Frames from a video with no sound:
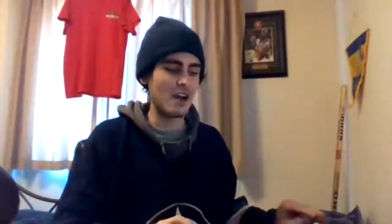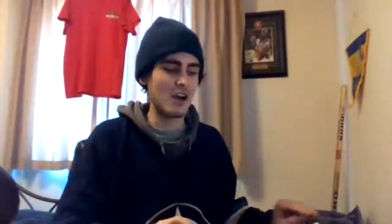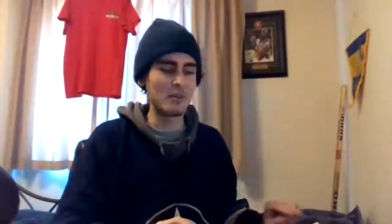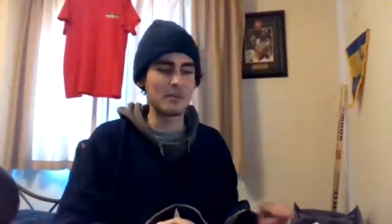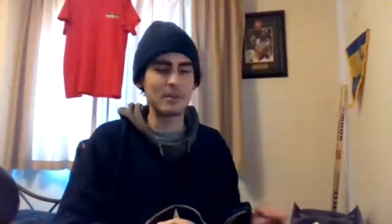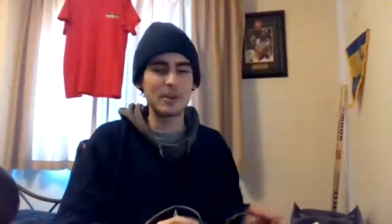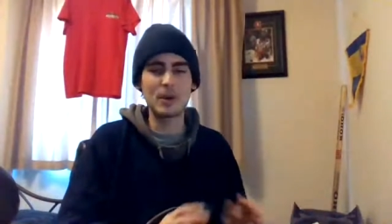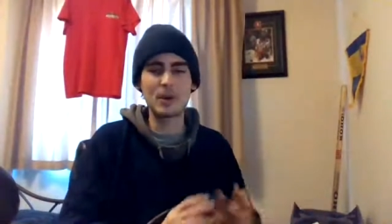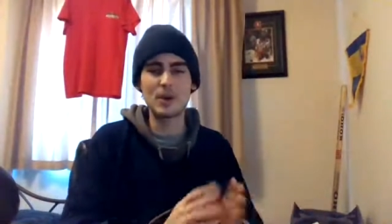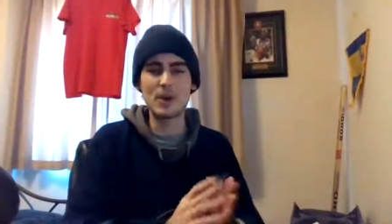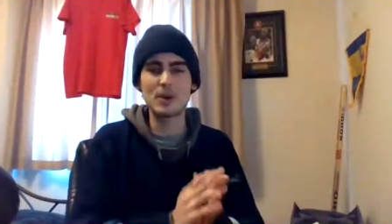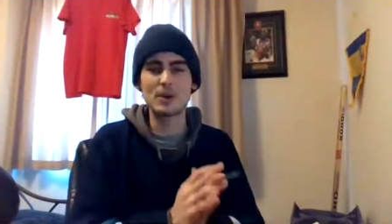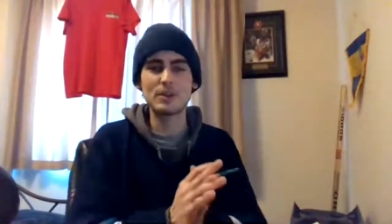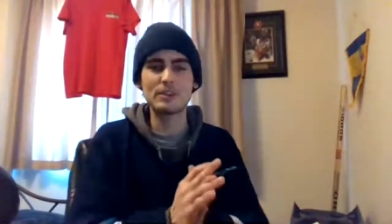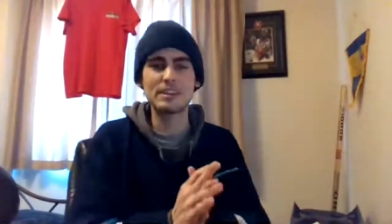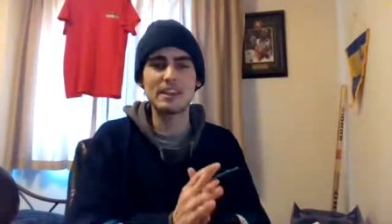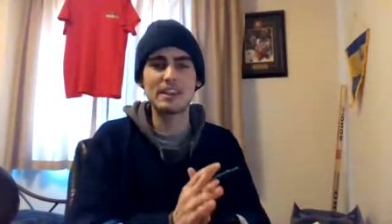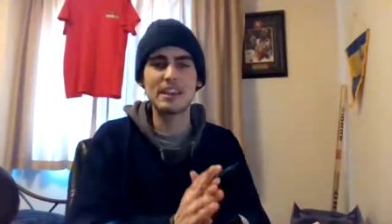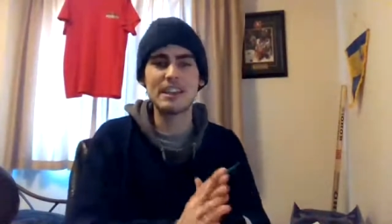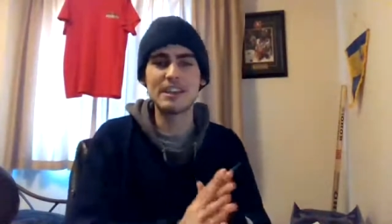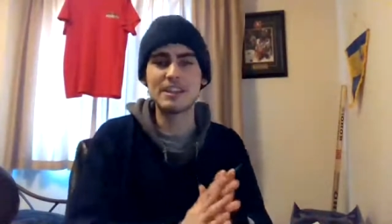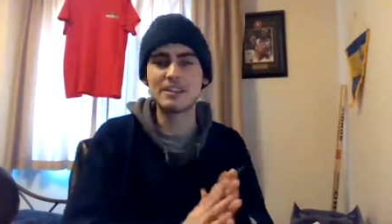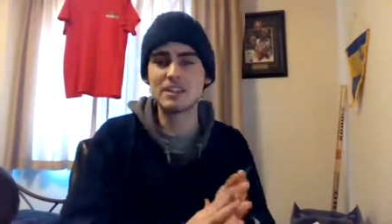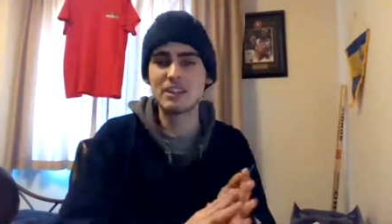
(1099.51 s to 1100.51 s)
I'll be quick with
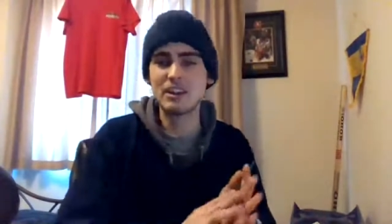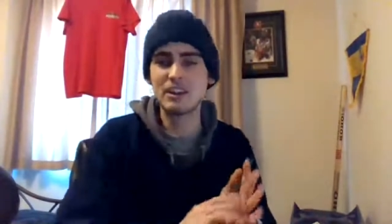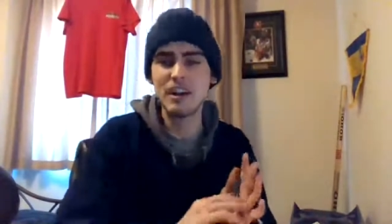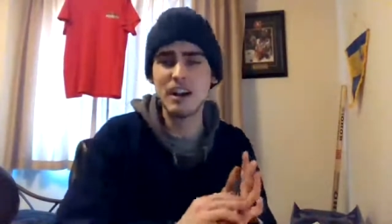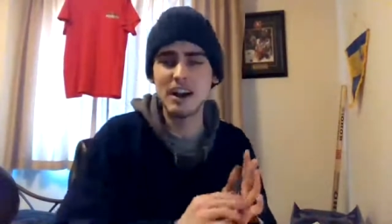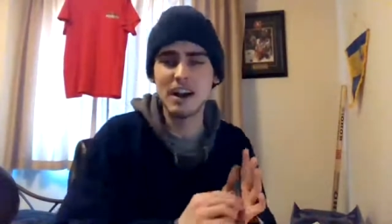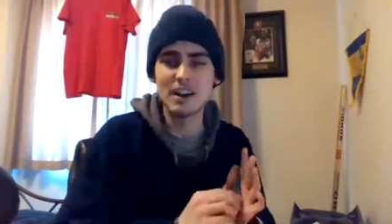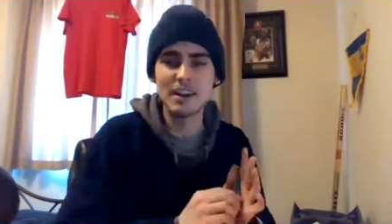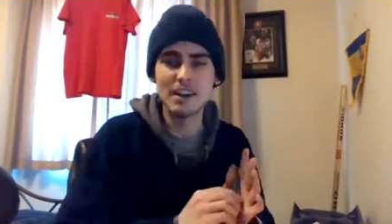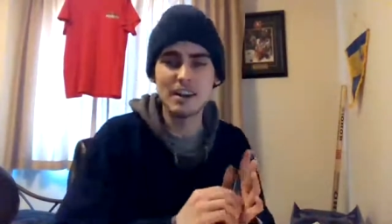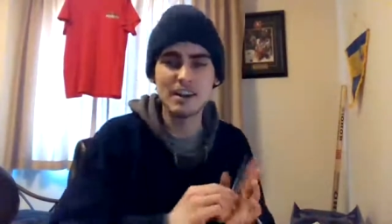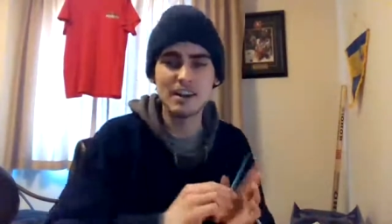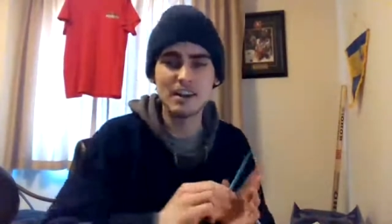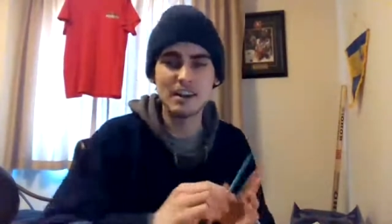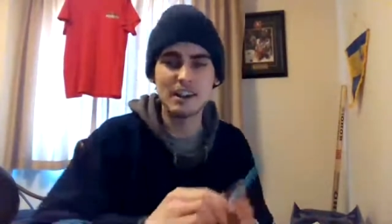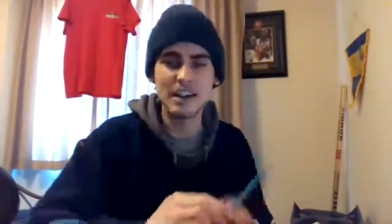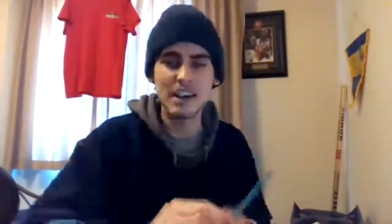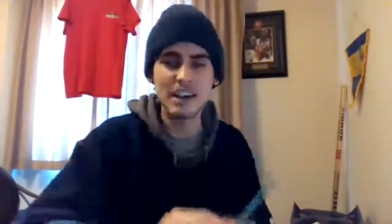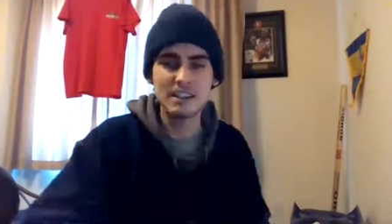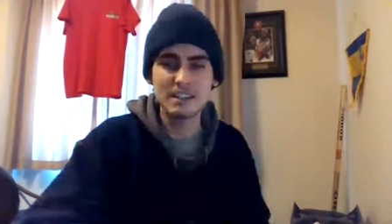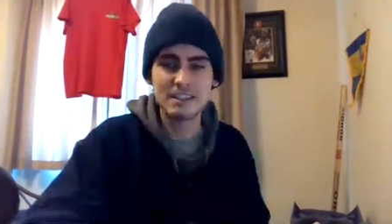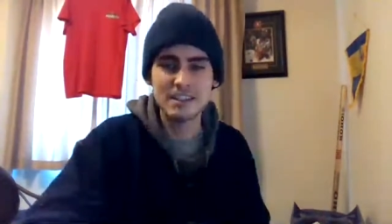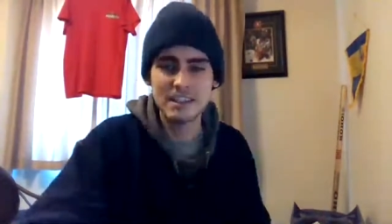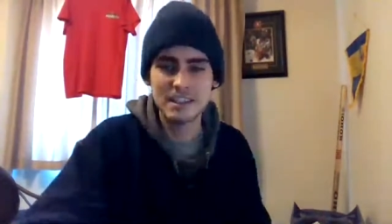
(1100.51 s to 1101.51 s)
the AHL hockey here,
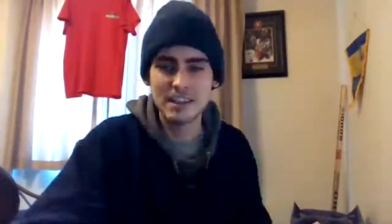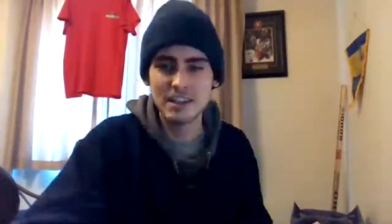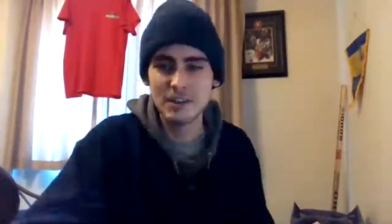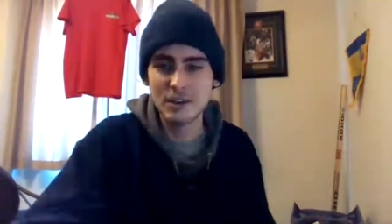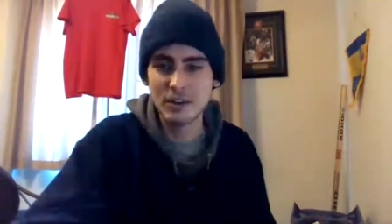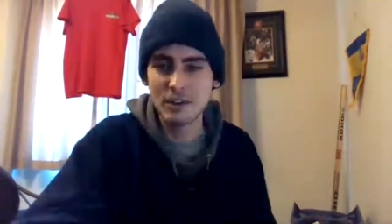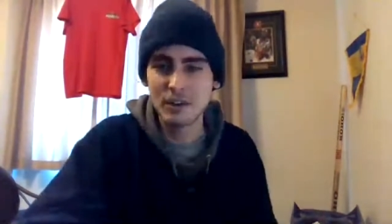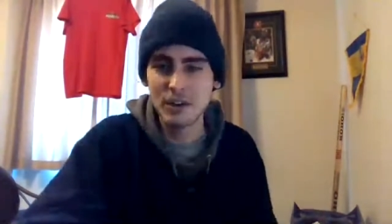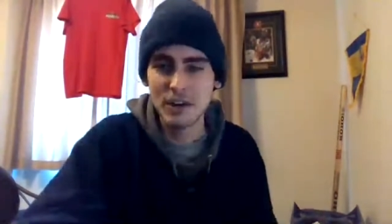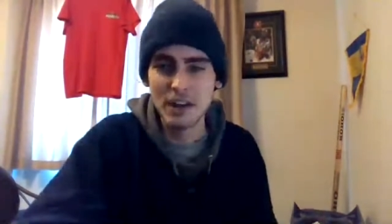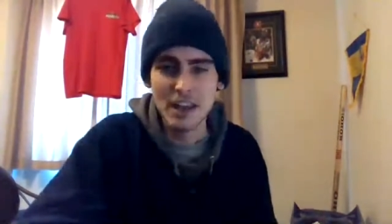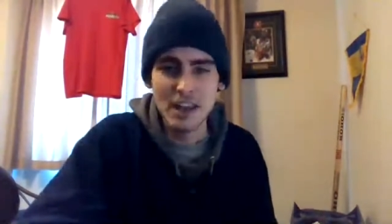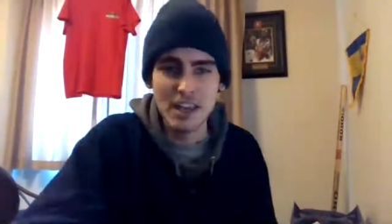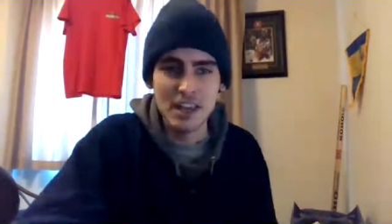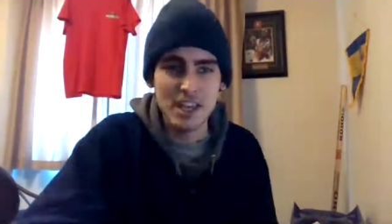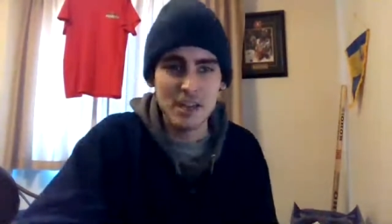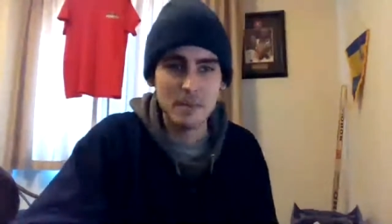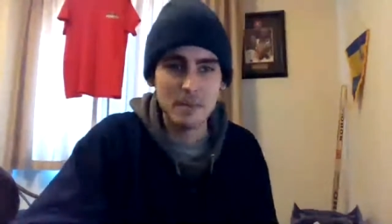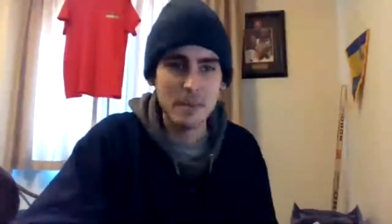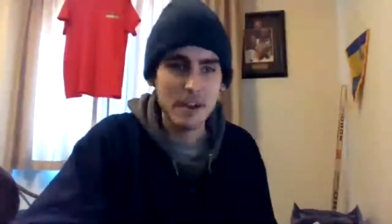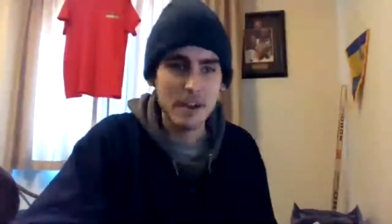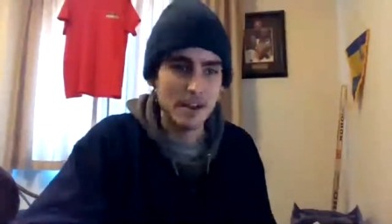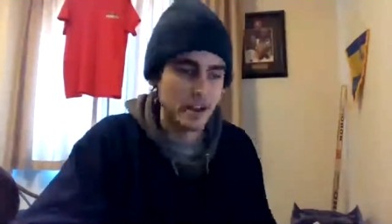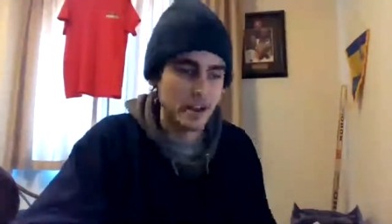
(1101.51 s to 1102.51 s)
guys, because I know
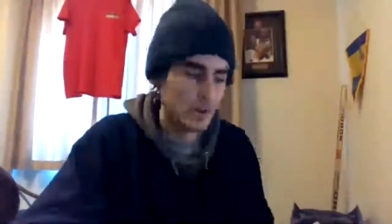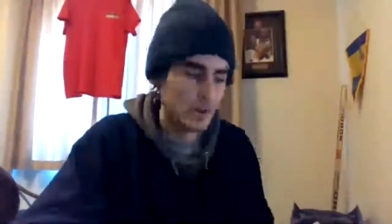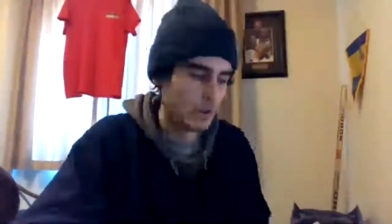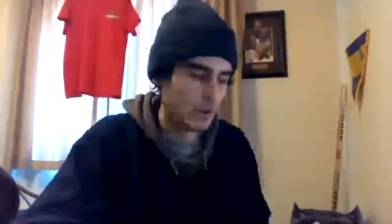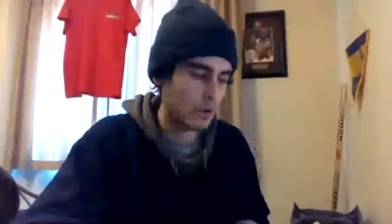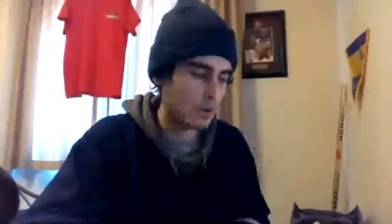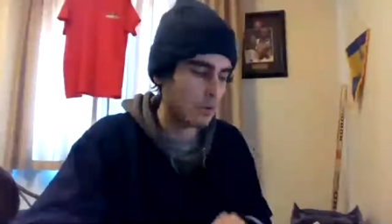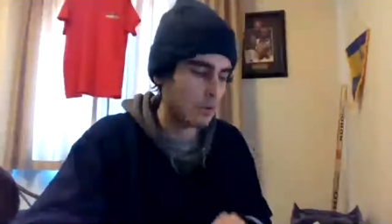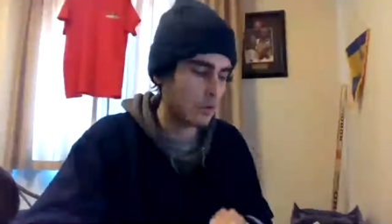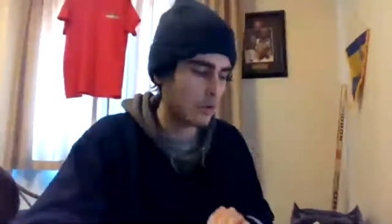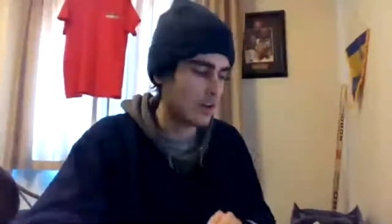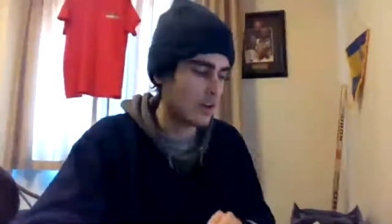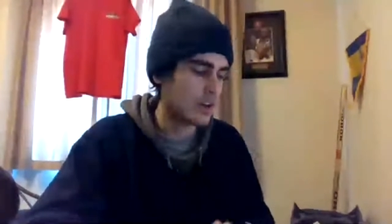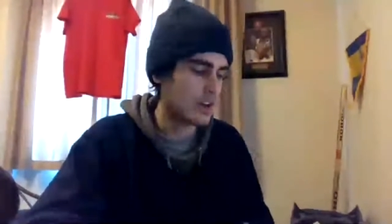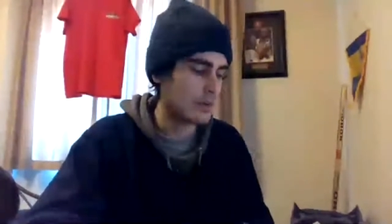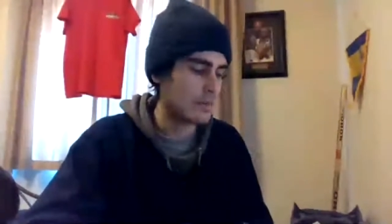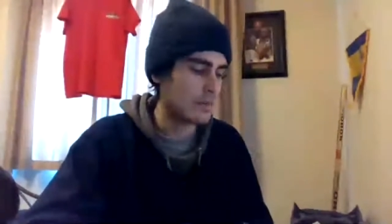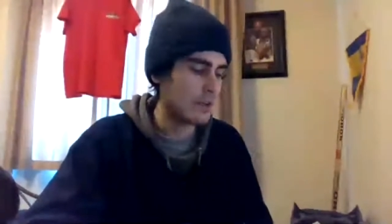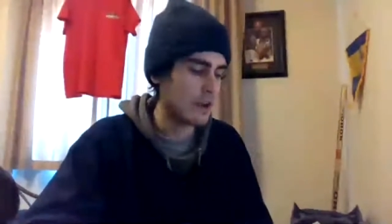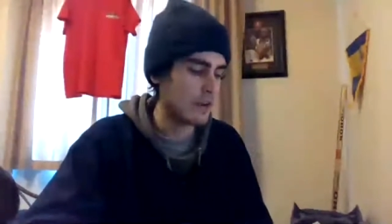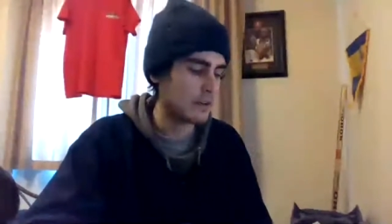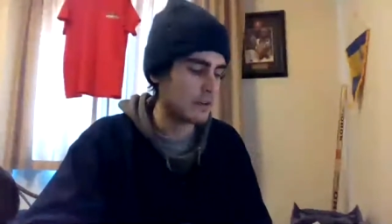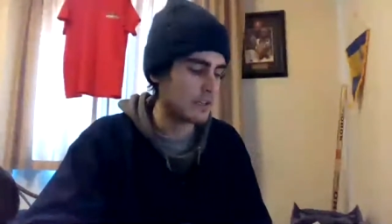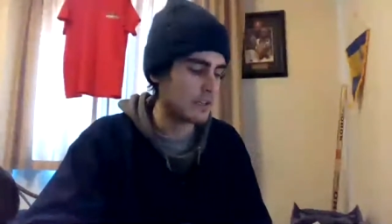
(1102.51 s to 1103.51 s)
you might not know a whole lot
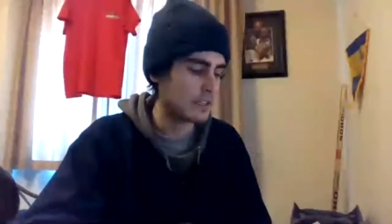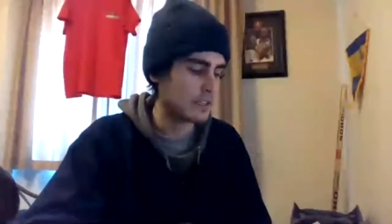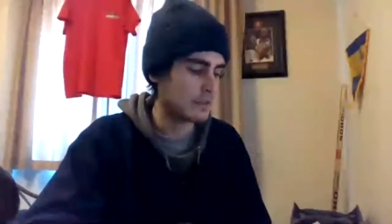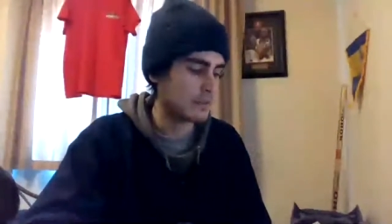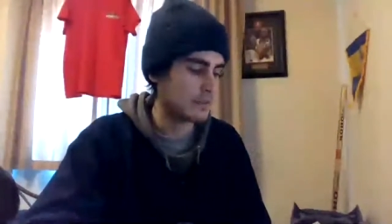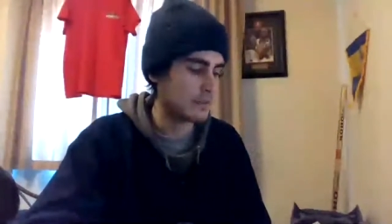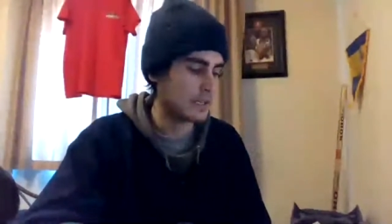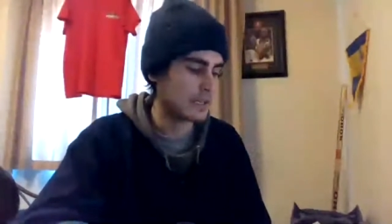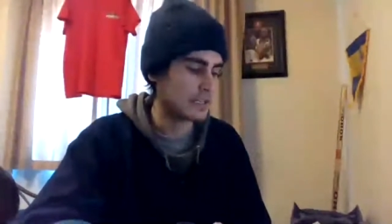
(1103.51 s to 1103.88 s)
about it,